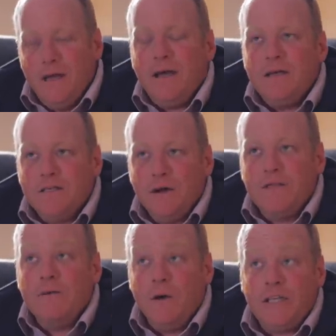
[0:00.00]
Yeah,
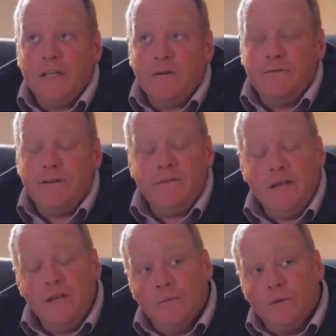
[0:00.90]
so I think well actually they've got
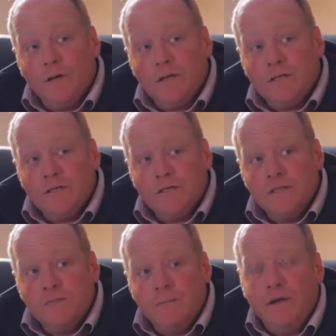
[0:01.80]
15 more
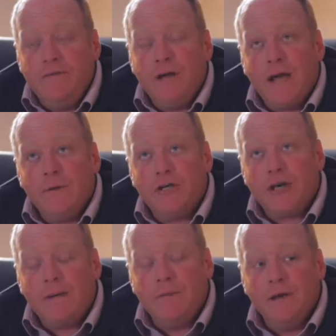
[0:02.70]
licenses, but if you count
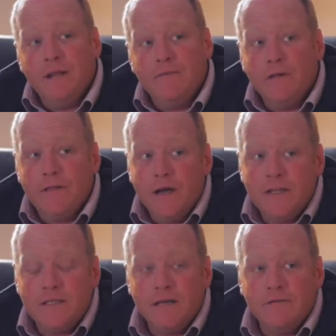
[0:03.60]
the trapping, they've got
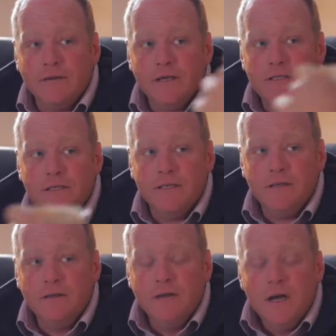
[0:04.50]
30, haven't they, mm. to hmm.
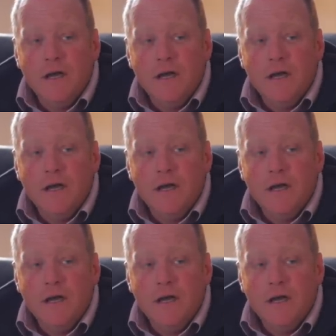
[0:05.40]
do?